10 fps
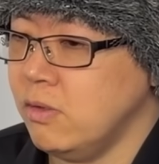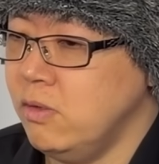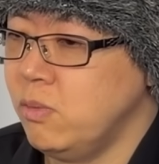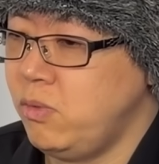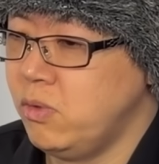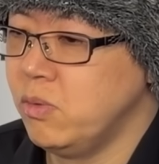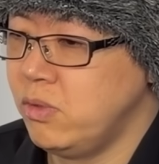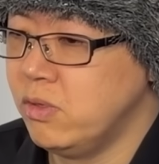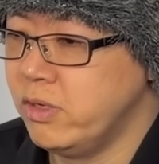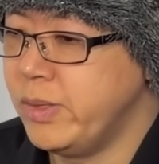You you
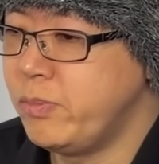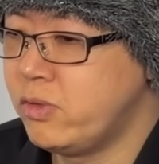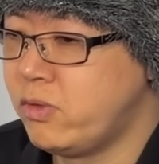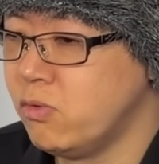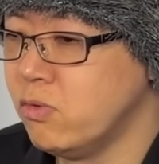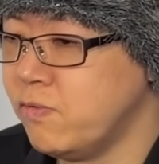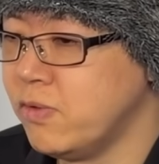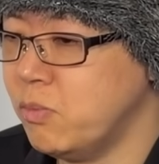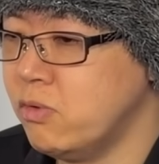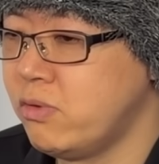you named the two of
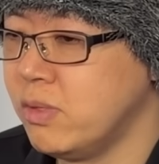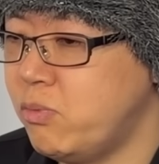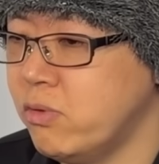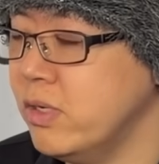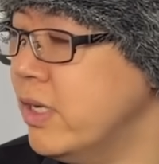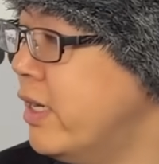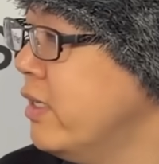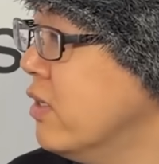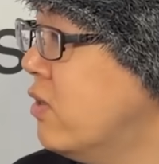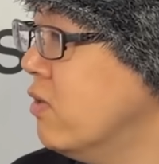the most important
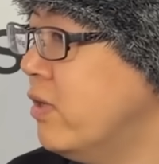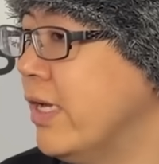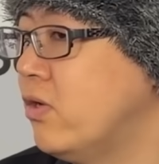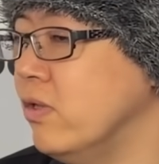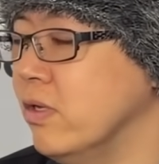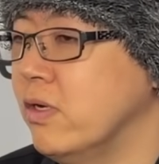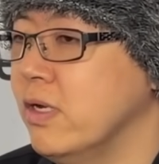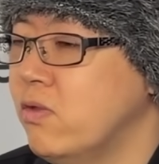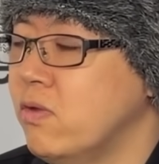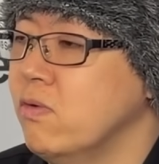audiences actually. All
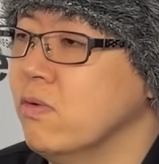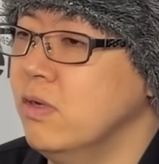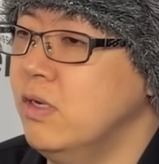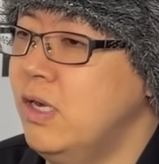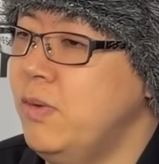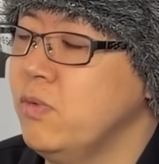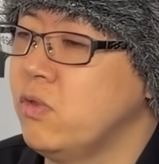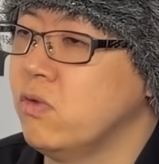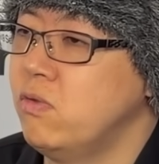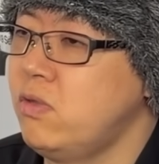right, so
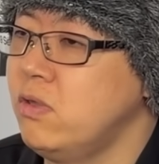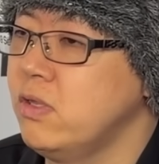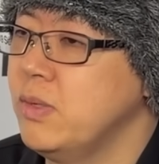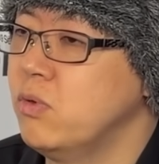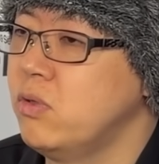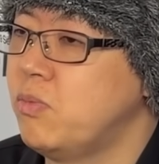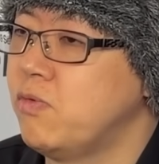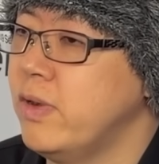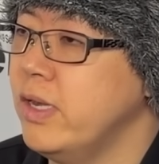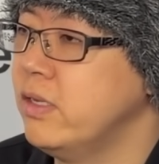so this is able to
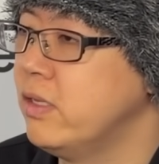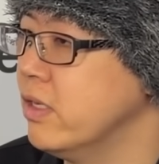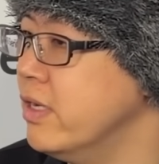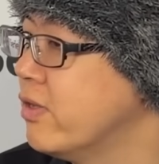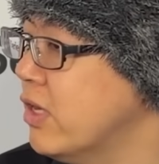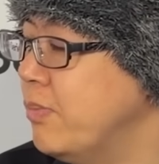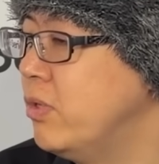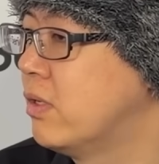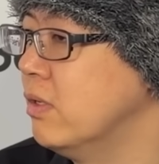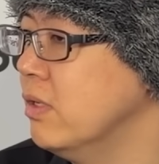provide 10x
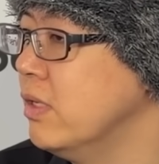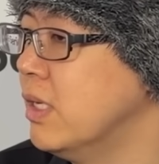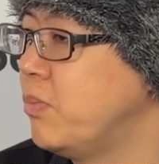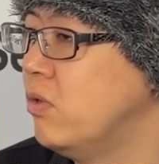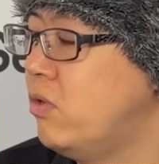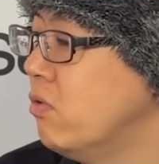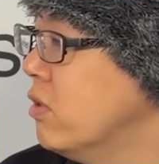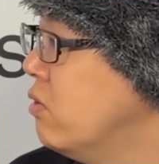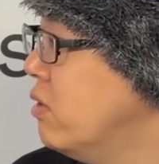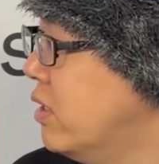optical and up to
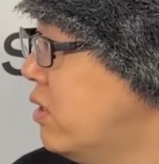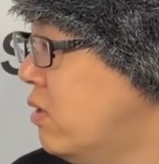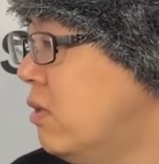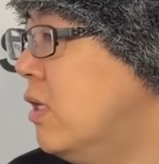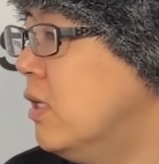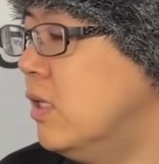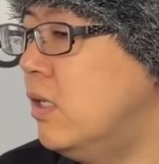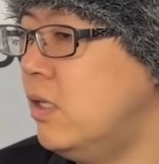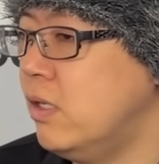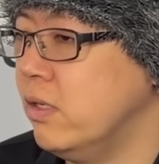200 digital.
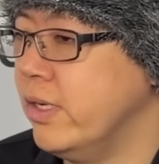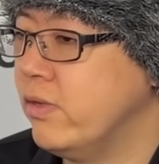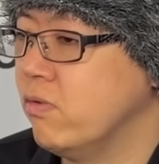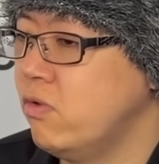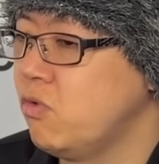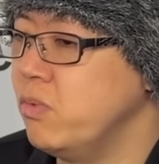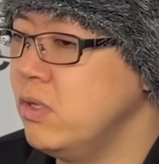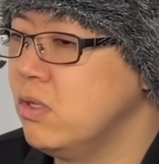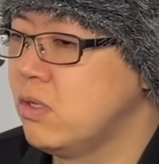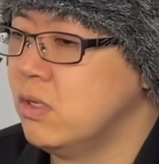All right, so this
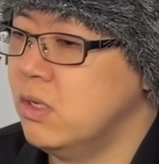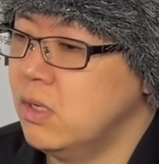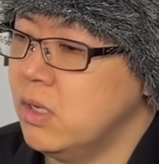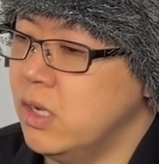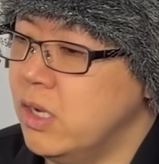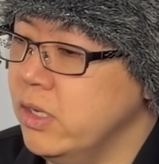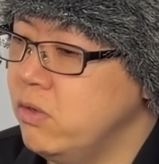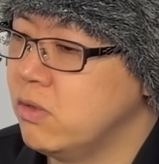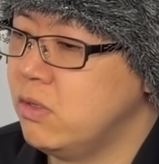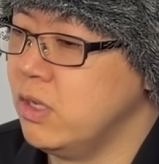means uh,
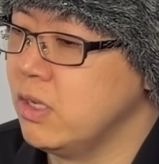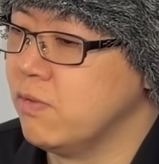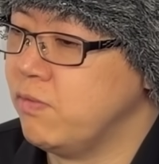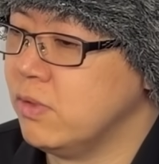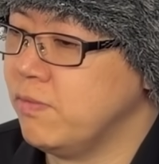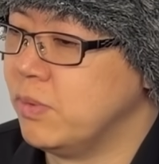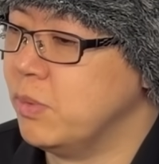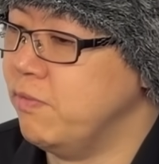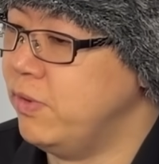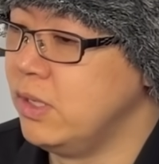you could take it from
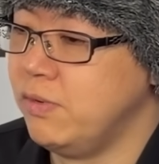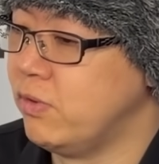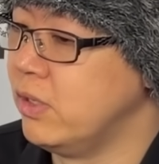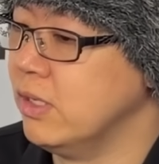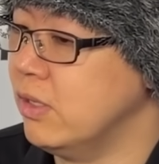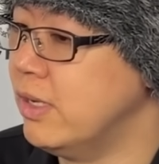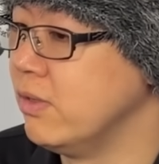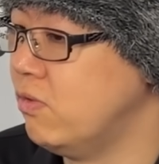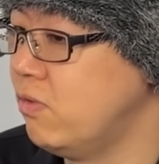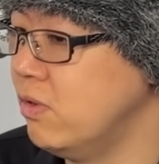a very, very
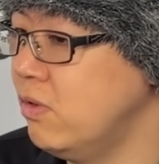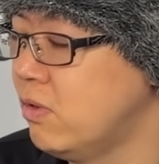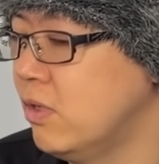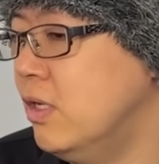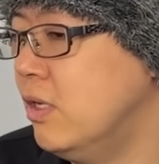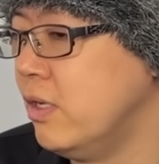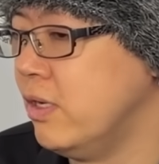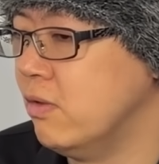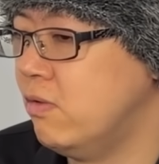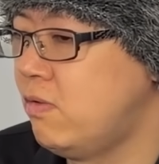long distance.
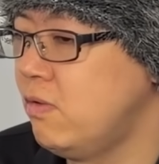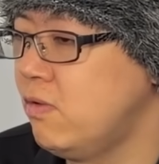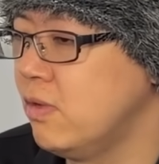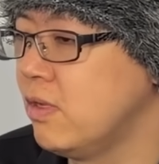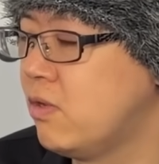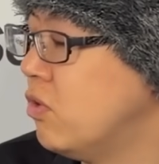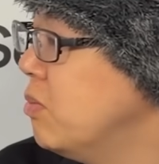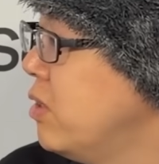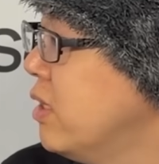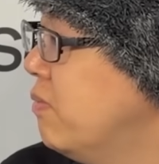Now, this is
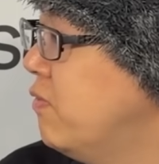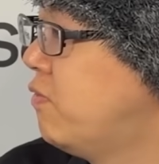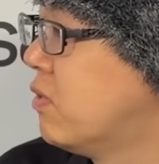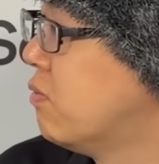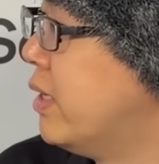extremely helpful for